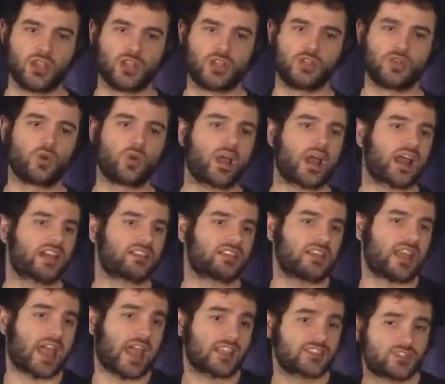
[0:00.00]
You don't actually
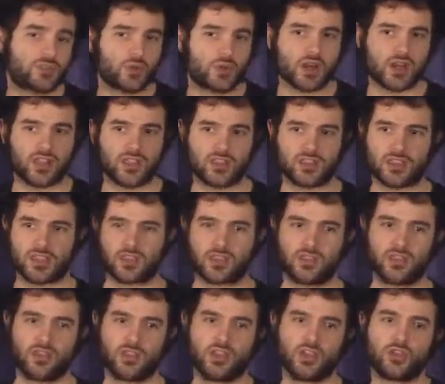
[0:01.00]
execute anything.
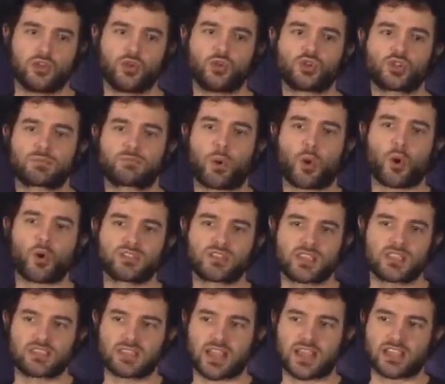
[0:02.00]
You just post
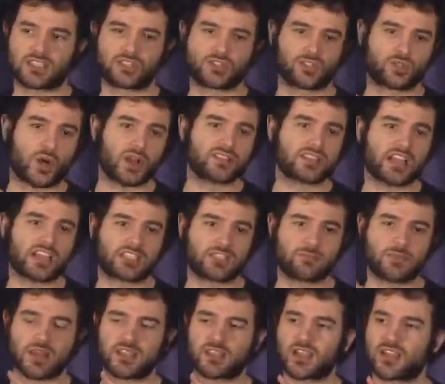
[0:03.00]
this as transaction
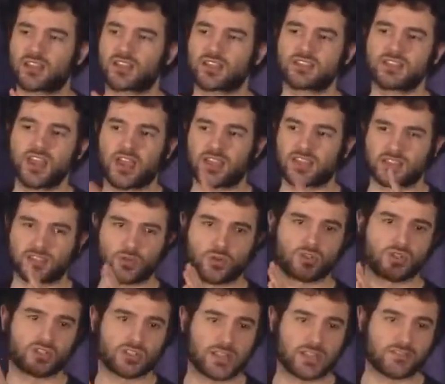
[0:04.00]
metadata does not execute,
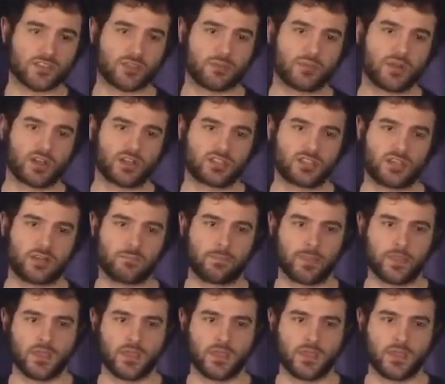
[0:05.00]
just lives on the blockchain.